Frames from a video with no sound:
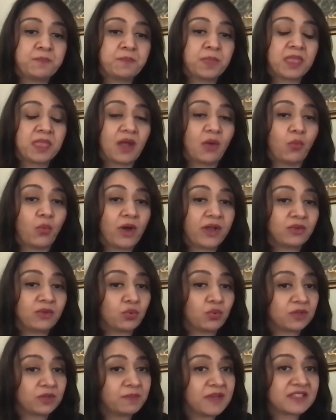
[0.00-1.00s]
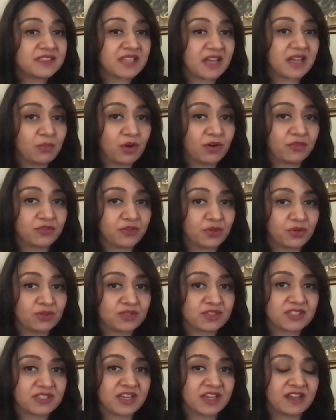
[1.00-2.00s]
What would be some of
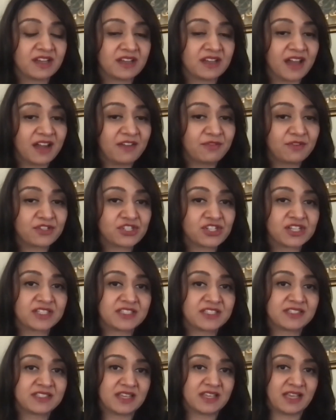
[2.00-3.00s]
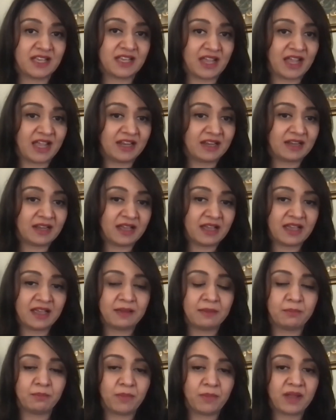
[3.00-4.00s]
those leverages and
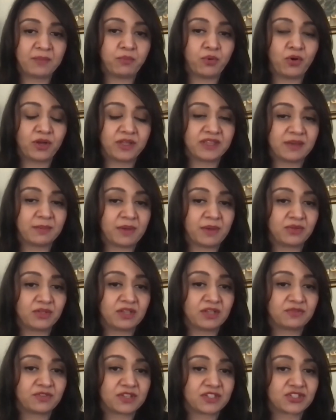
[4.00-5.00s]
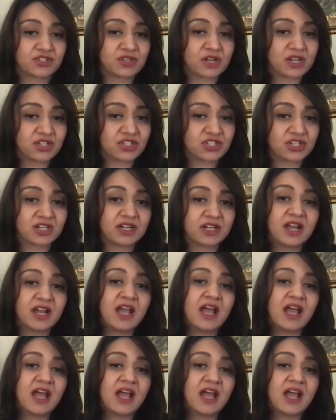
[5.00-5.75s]
my point about infrastructure?